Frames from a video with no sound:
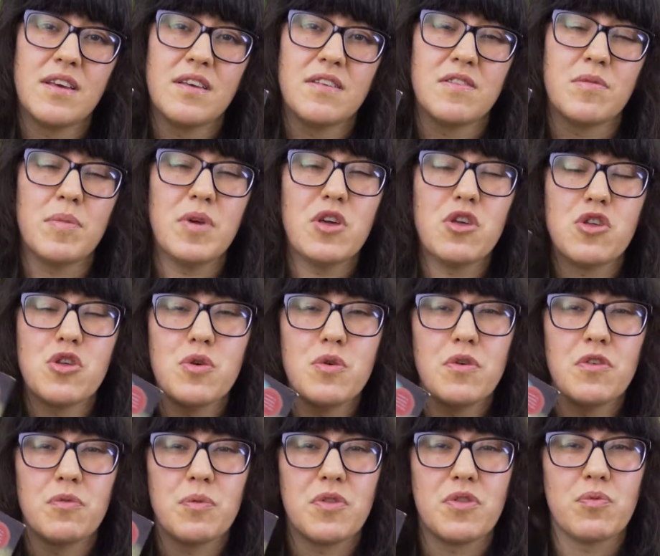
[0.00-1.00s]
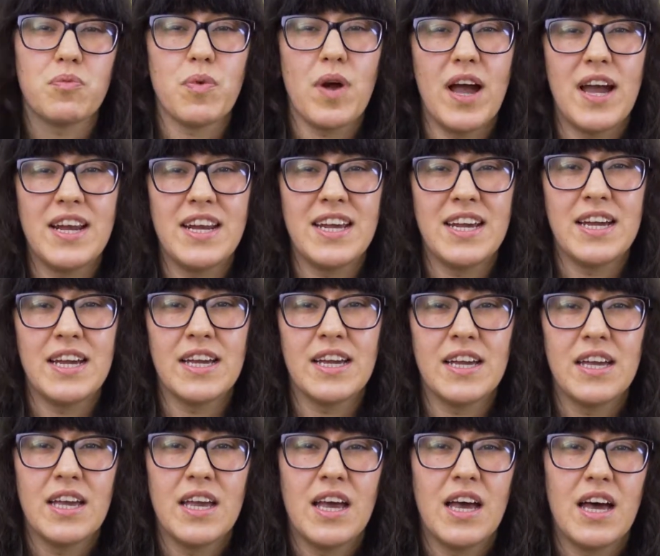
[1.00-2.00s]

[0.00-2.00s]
some issues with the writing.